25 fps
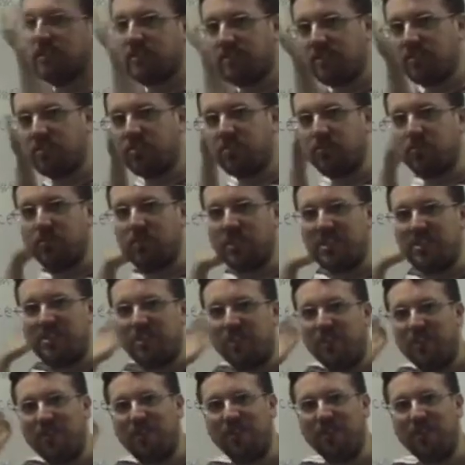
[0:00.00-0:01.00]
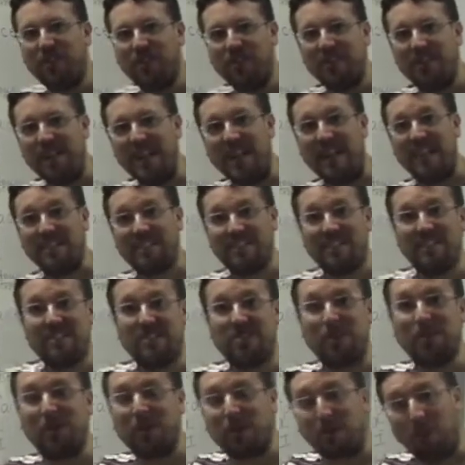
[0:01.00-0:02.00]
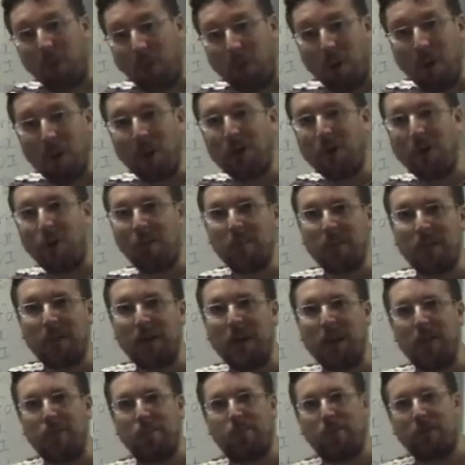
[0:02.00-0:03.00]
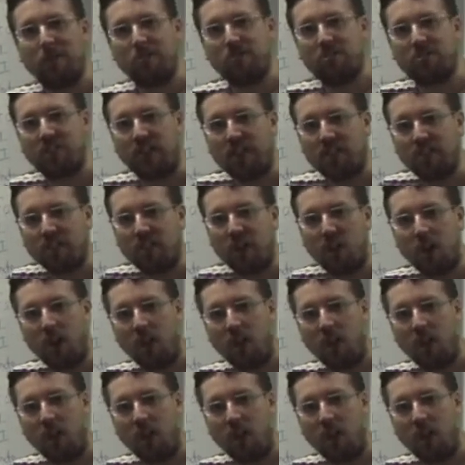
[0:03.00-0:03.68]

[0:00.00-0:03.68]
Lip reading: system is doing for you is it's doing quite a complicated process